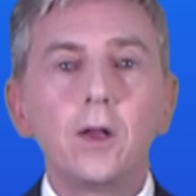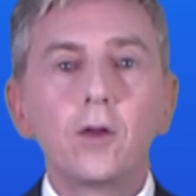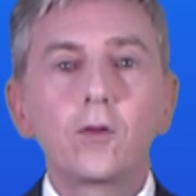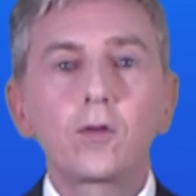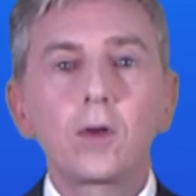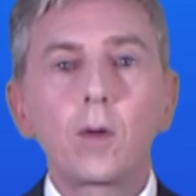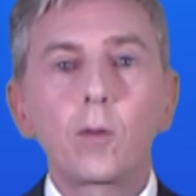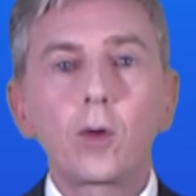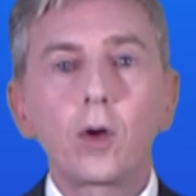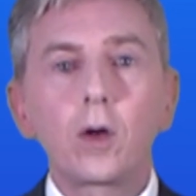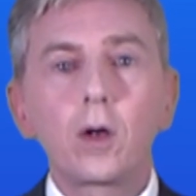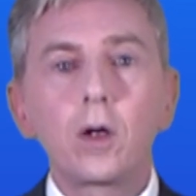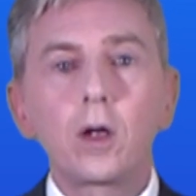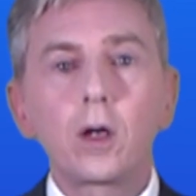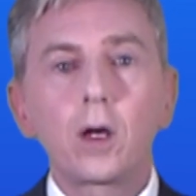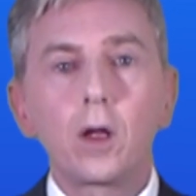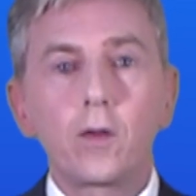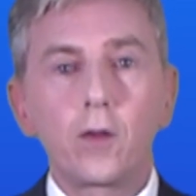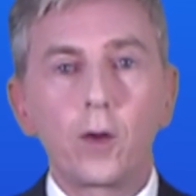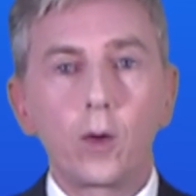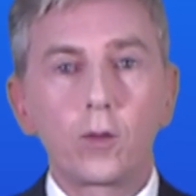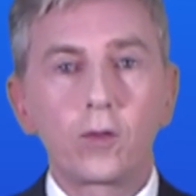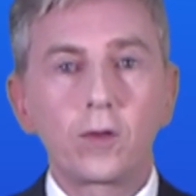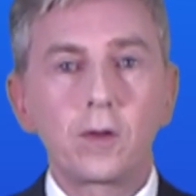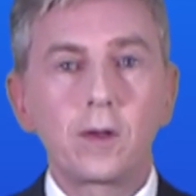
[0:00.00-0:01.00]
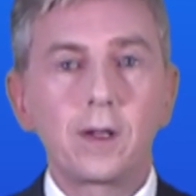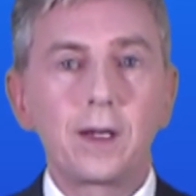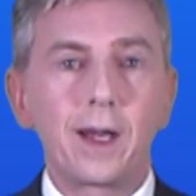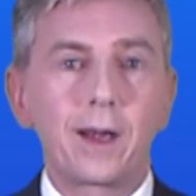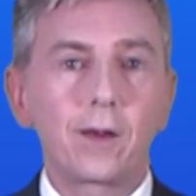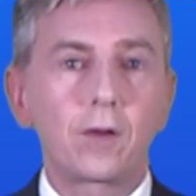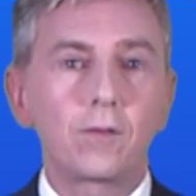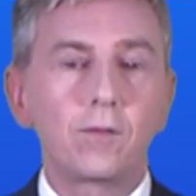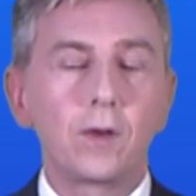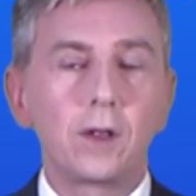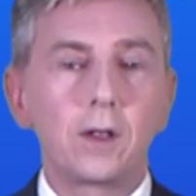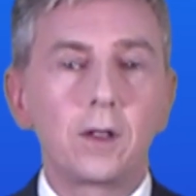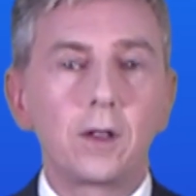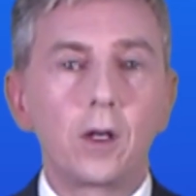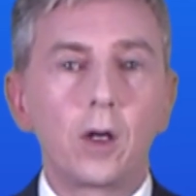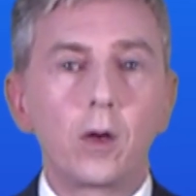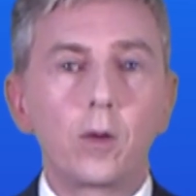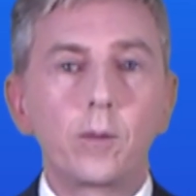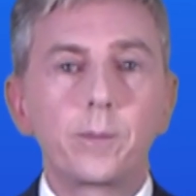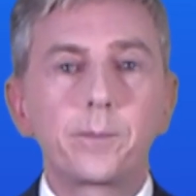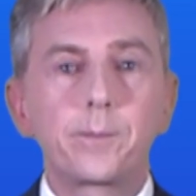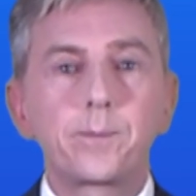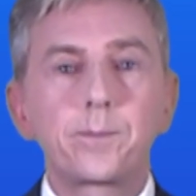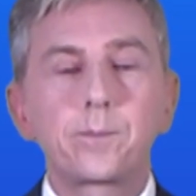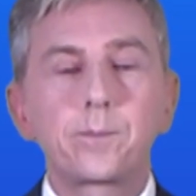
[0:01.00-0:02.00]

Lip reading: so I'm going to look at those in the next video.